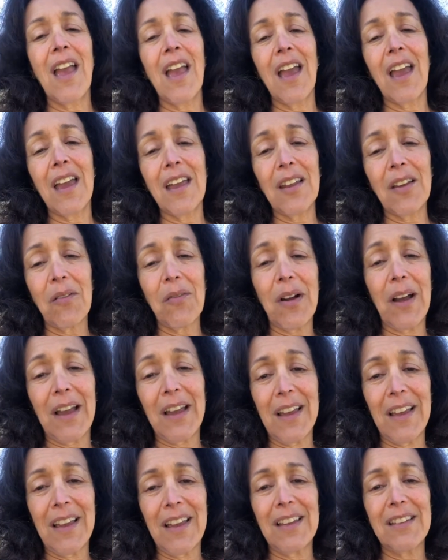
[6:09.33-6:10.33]

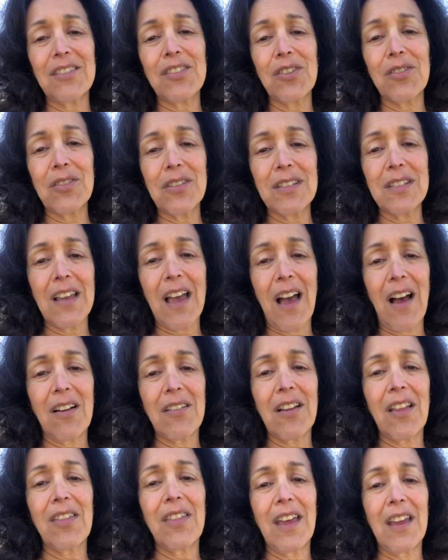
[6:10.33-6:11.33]
Anyway, it turns out
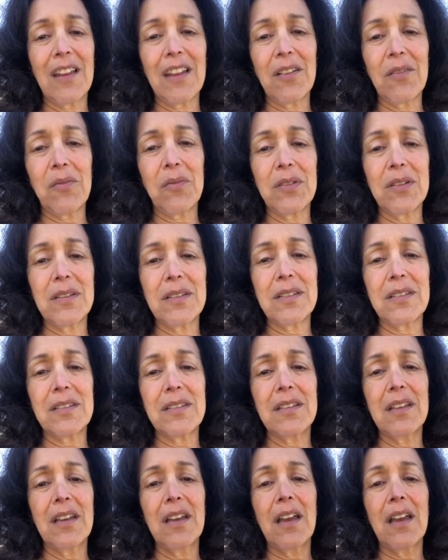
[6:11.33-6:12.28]
that it was